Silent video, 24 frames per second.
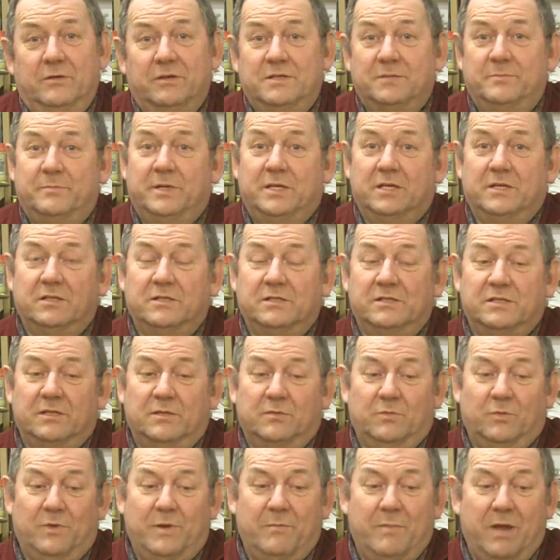is because
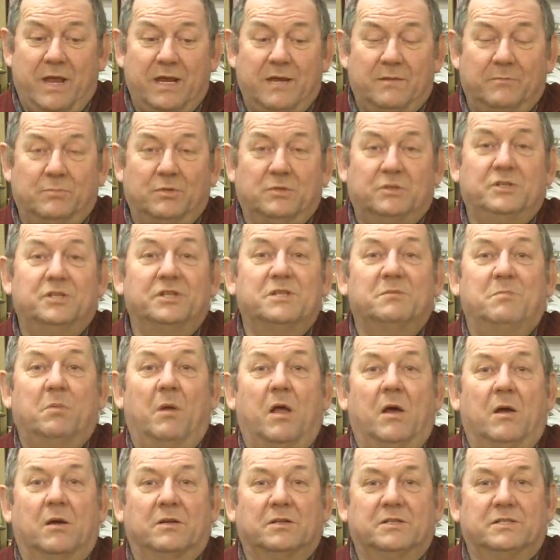we make butcher's
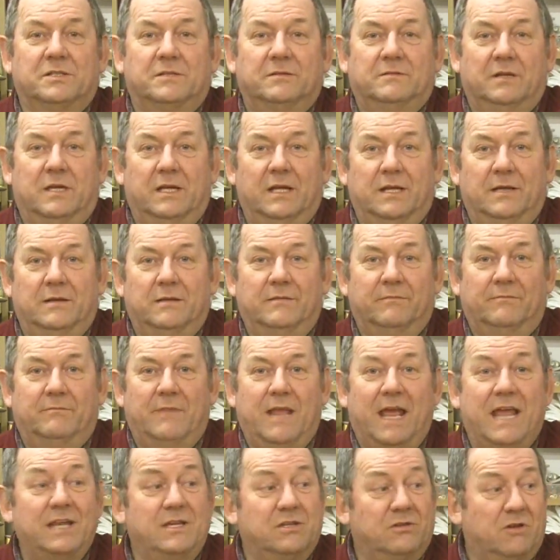blocks,
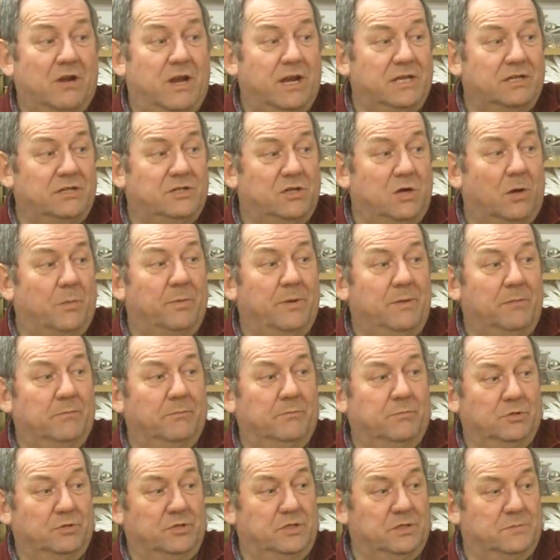end grain chopping
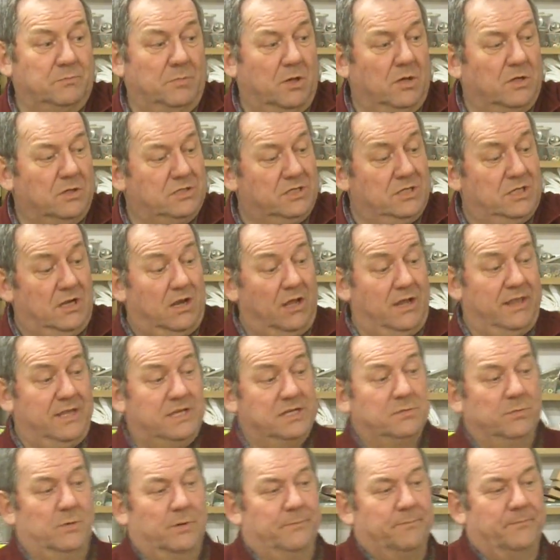butcher's blocks like
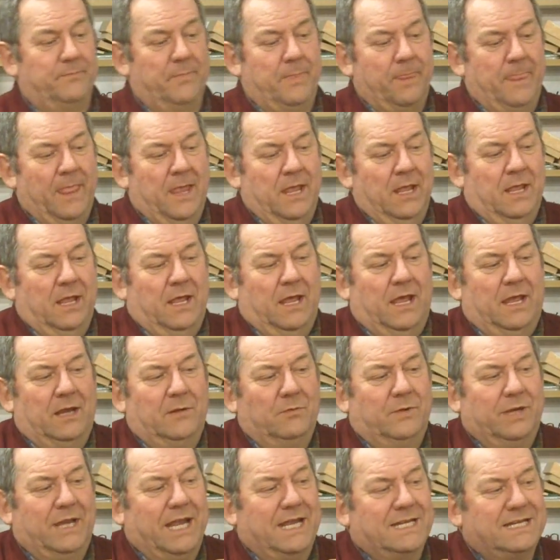this one,
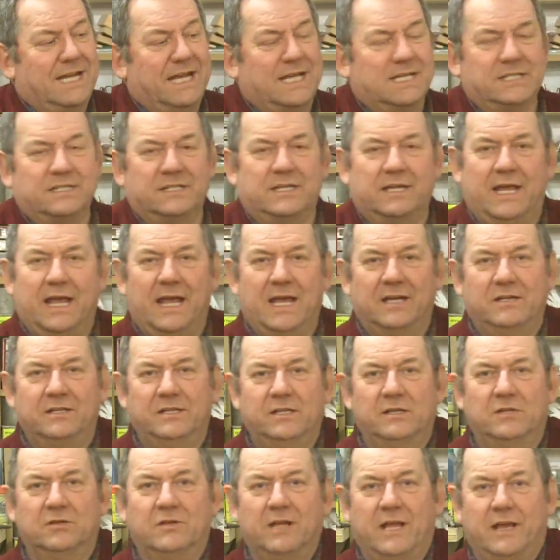and we get asked, how do
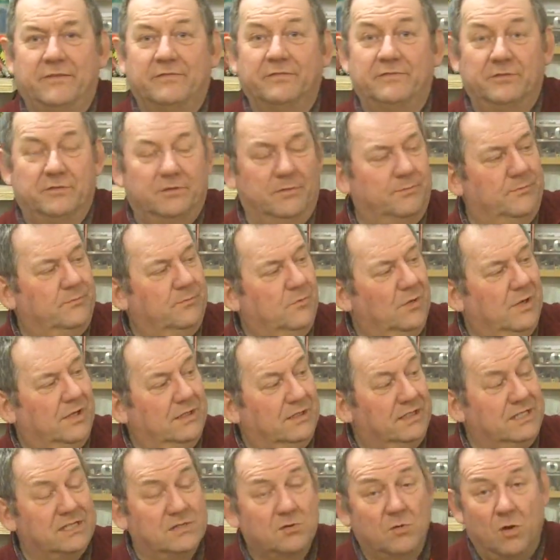you look after them? Well,
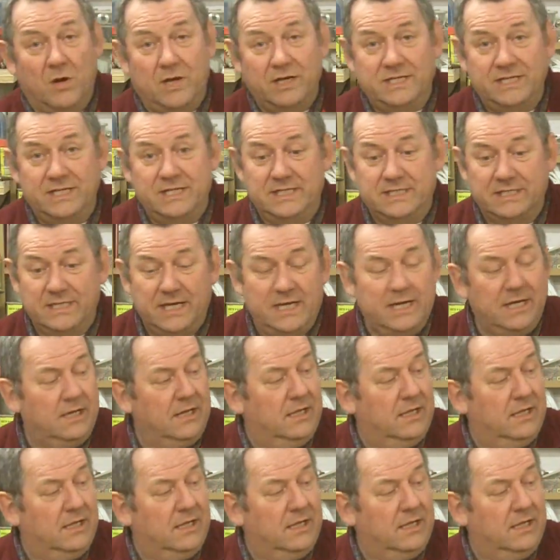it's quite easy.